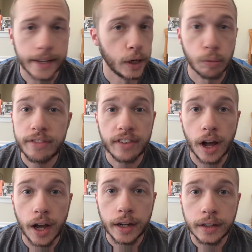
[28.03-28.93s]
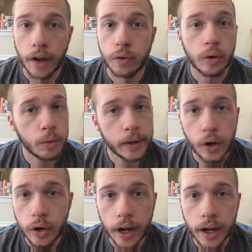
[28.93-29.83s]
It'll be fine. Everyone will be
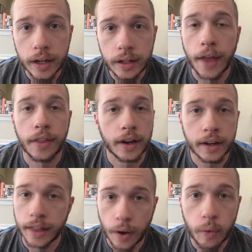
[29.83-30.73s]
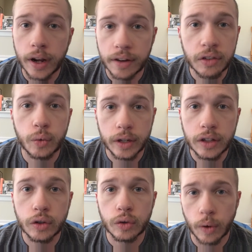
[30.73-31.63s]
okay. And then that way every week
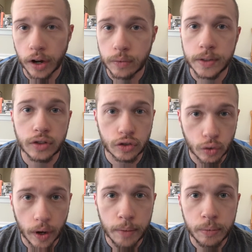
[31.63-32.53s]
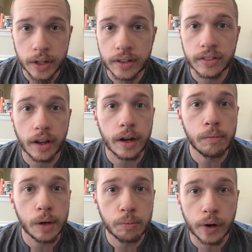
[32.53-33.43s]
you can watch me scrape the inside of
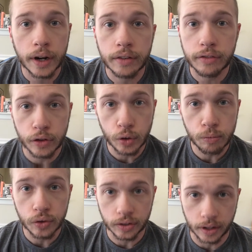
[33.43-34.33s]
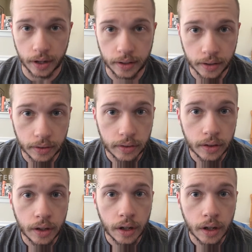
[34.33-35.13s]
my brain for new music ideas.